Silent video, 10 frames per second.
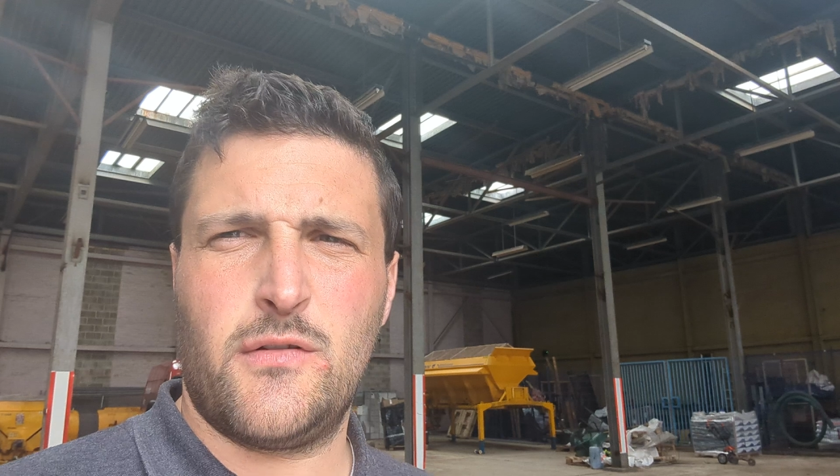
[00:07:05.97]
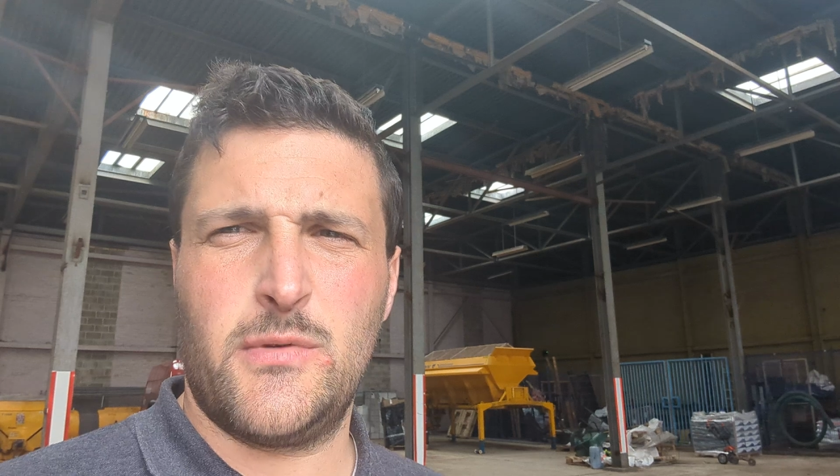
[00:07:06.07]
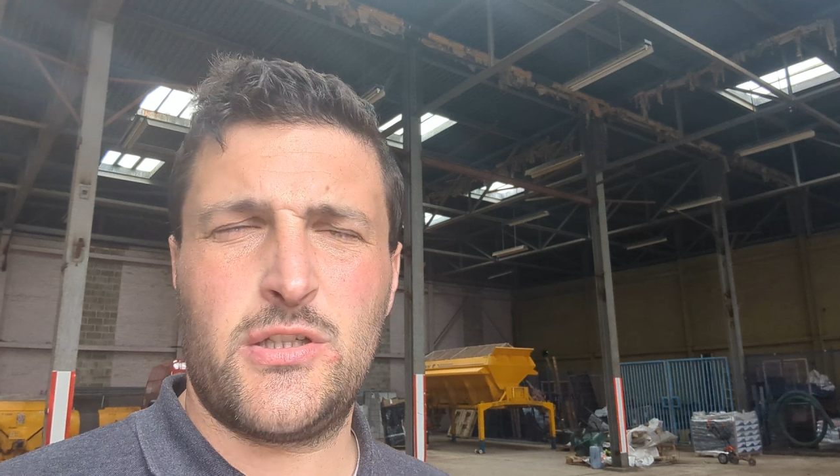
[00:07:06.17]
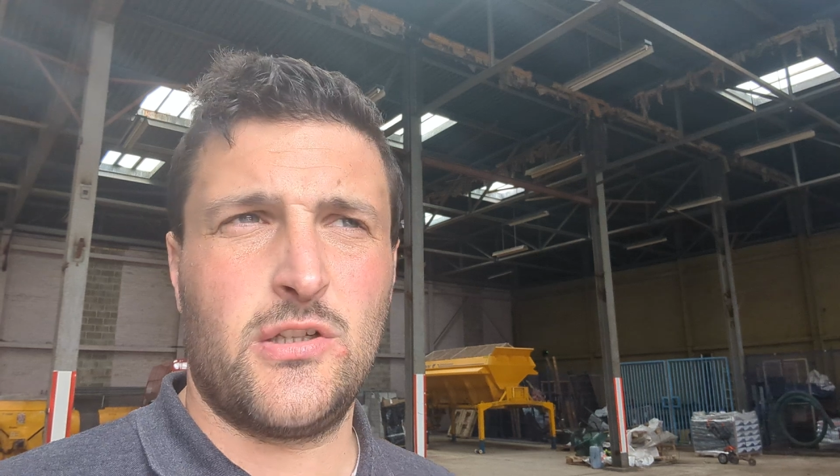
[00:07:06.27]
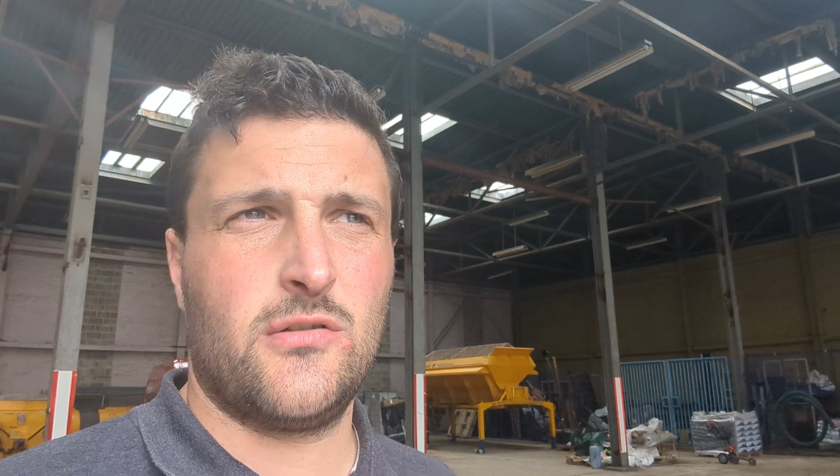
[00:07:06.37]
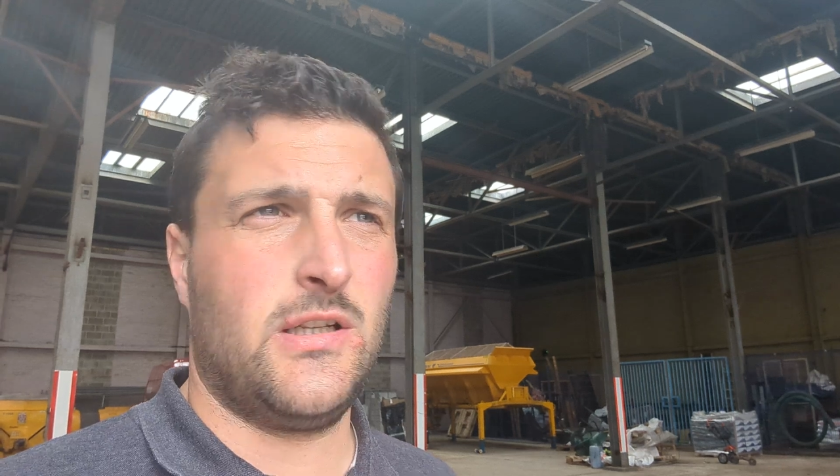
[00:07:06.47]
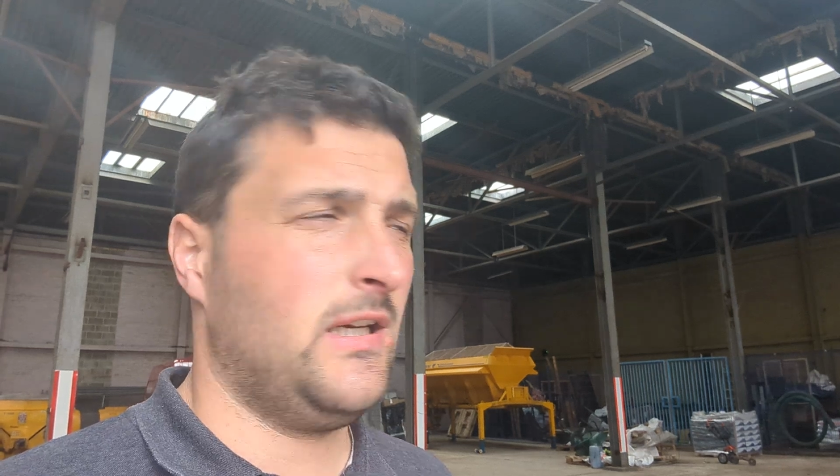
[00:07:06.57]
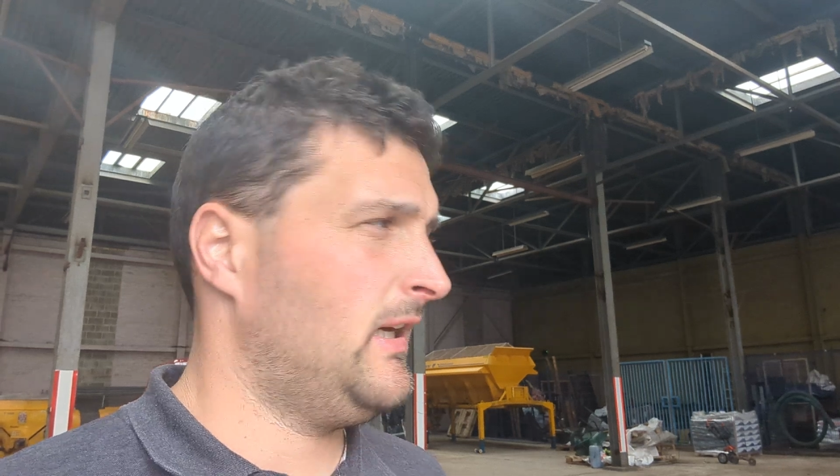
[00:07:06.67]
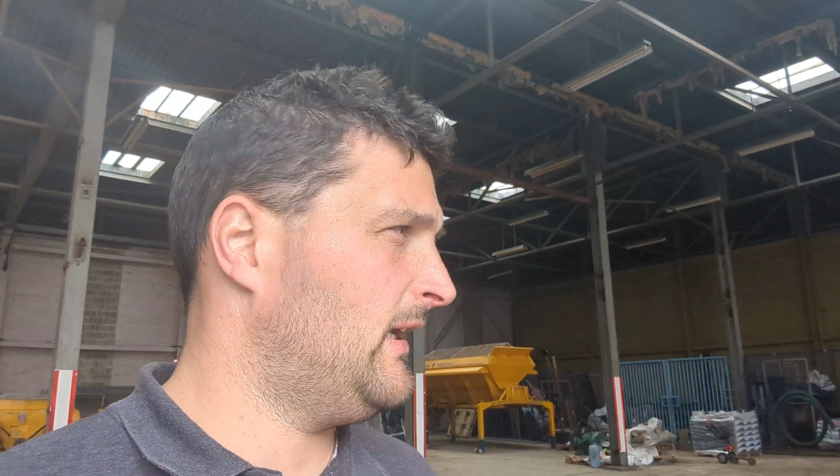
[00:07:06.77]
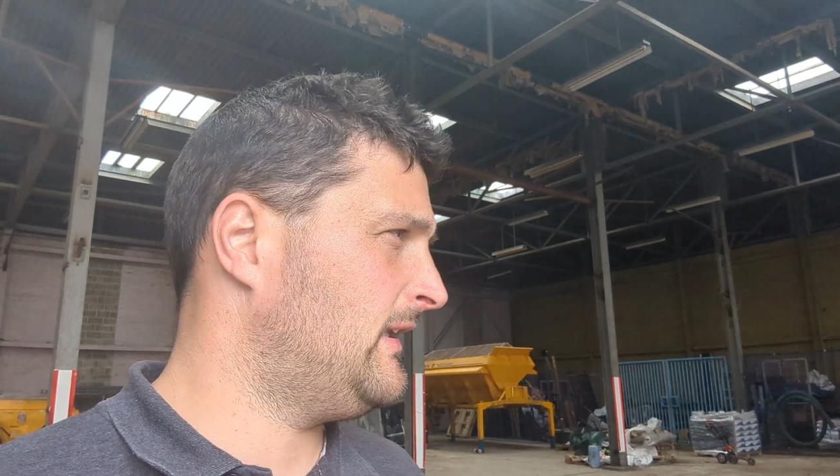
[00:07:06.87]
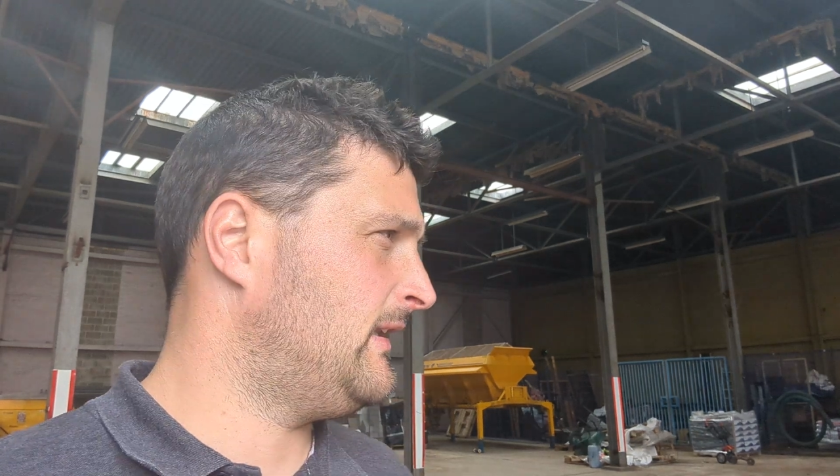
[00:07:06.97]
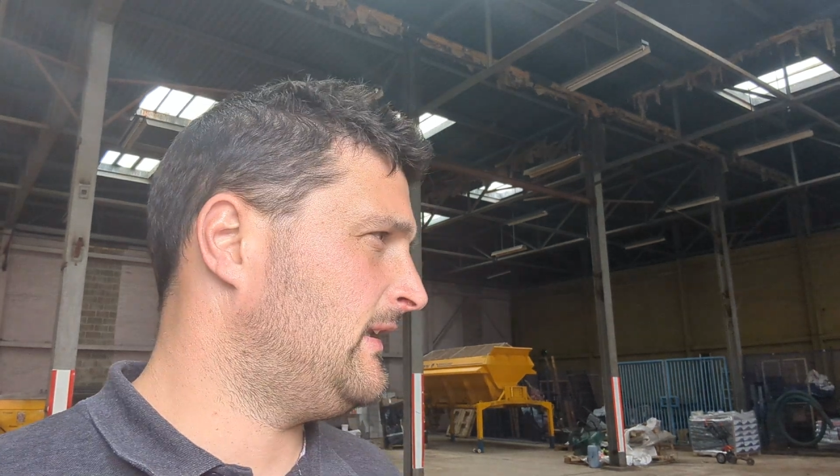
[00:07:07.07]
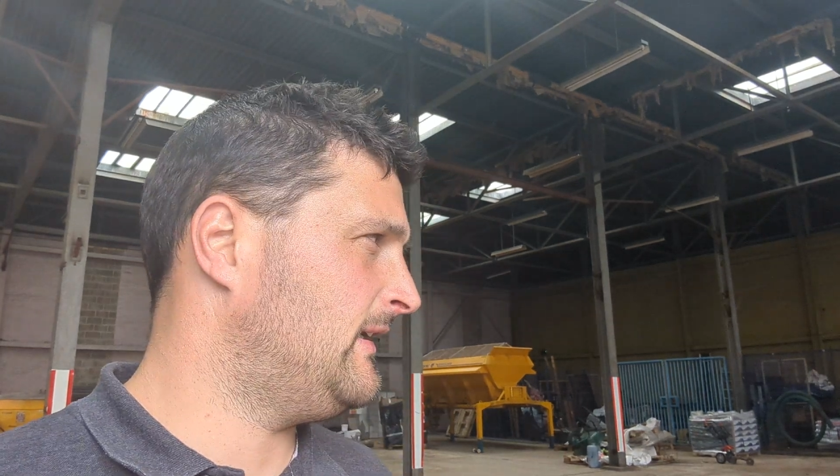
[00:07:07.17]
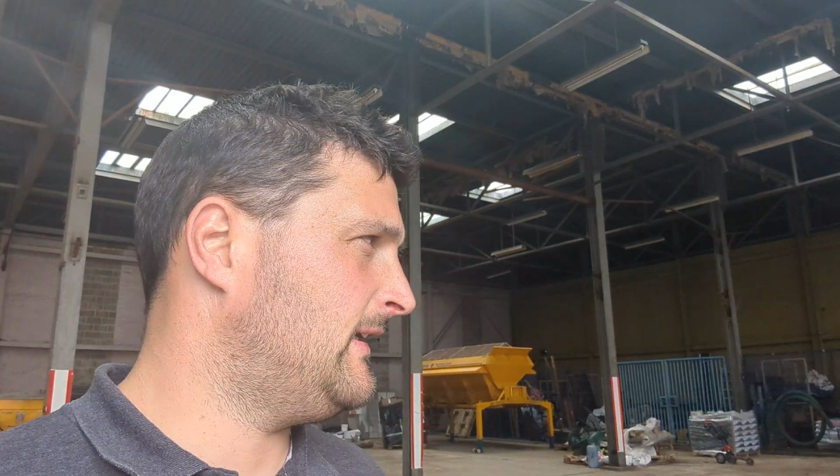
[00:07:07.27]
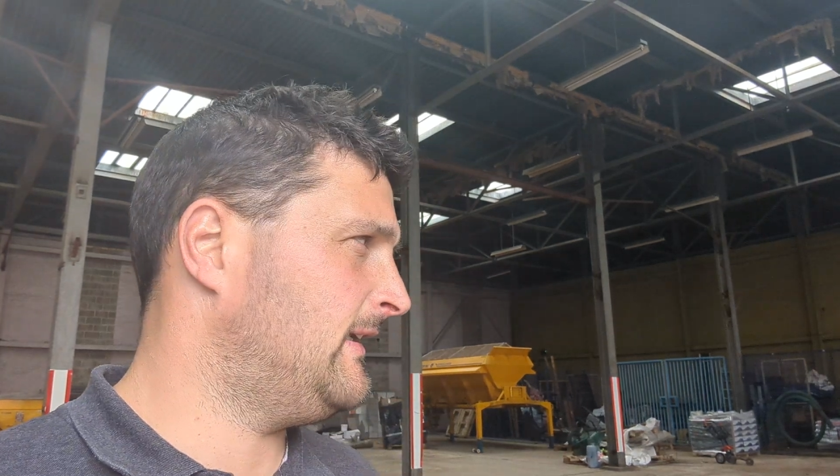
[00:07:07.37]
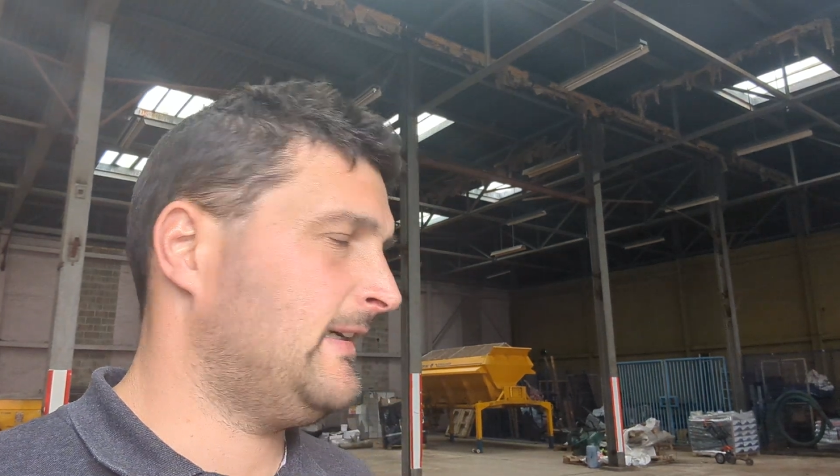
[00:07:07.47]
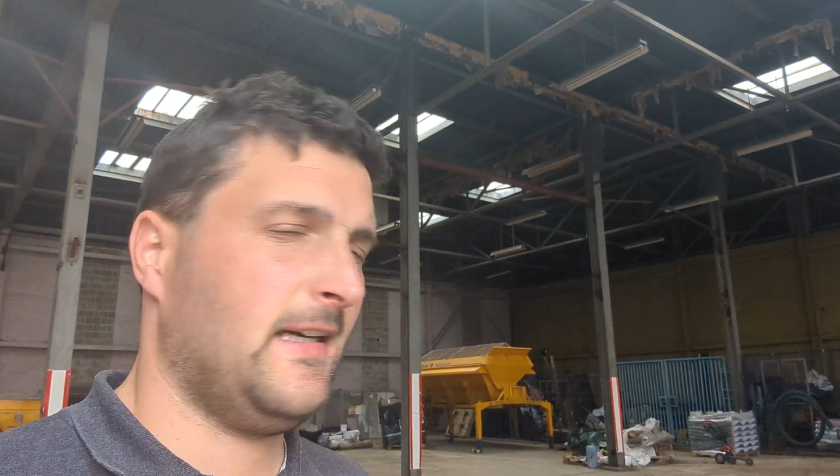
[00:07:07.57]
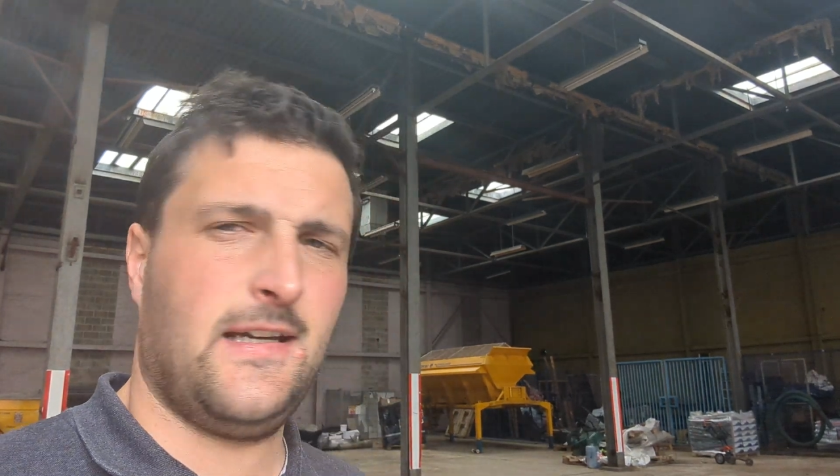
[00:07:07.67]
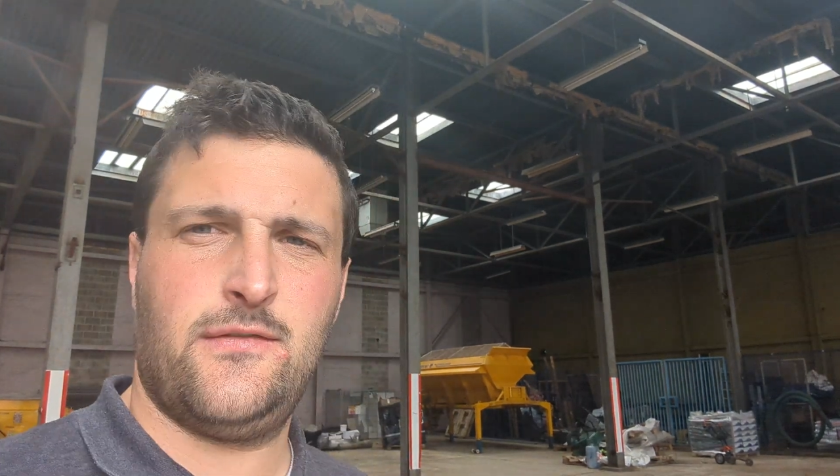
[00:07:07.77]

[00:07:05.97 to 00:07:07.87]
coming soon. And yeah,